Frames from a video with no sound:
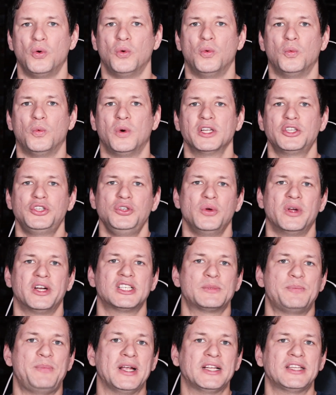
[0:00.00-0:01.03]
what you
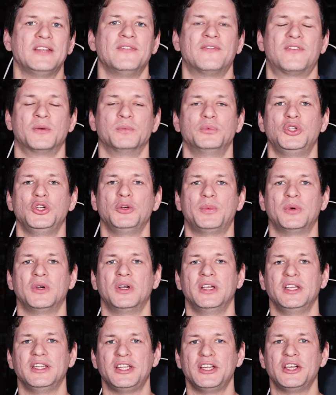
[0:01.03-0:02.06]
expecting from two,
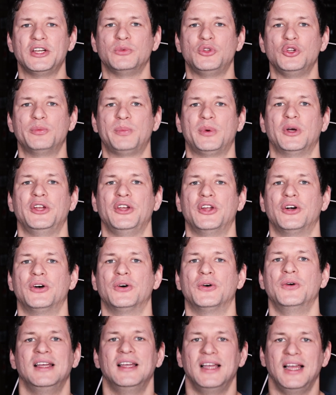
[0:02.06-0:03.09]
Ethereum 2.0
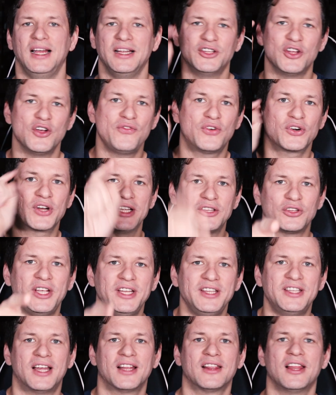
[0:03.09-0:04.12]
and don't forget to hit
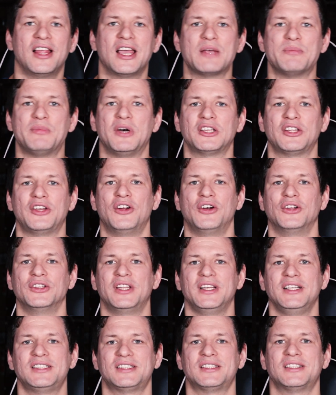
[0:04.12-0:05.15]
that like button on
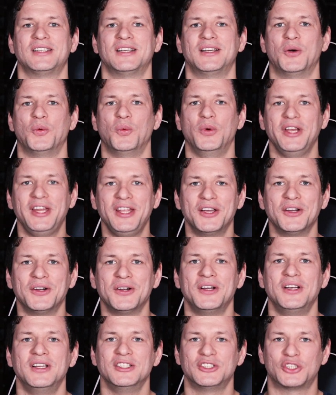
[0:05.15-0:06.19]
this video
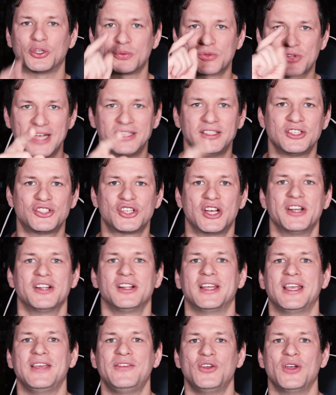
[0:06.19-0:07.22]
subscribe the channel
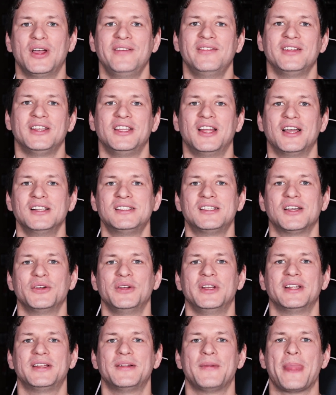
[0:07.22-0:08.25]
if you haven't done so yet
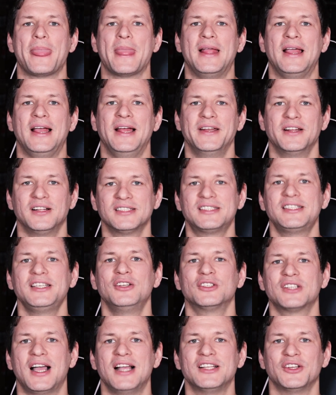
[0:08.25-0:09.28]
and I'll see you
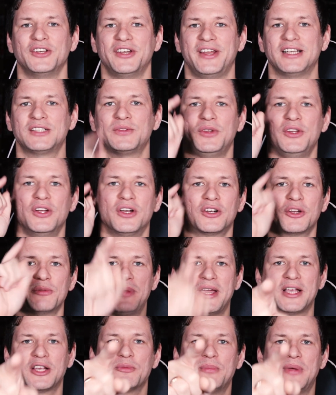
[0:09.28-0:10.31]
guys on the next video goodbye
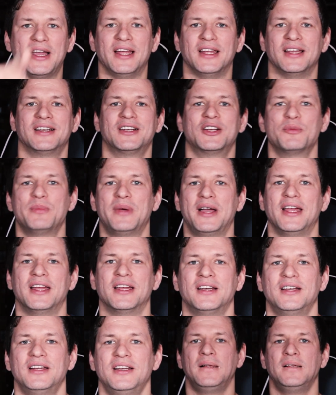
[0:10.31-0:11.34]
goodbye goodbye
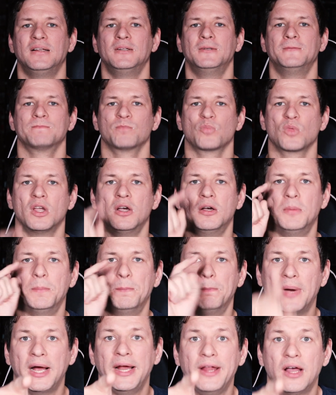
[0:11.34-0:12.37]

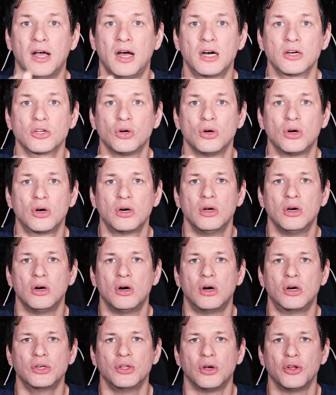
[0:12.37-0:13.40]
mine hardcore or
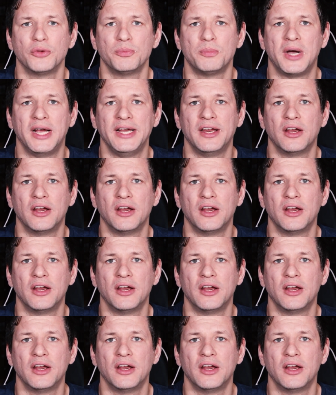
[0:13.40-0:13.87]
don't mine at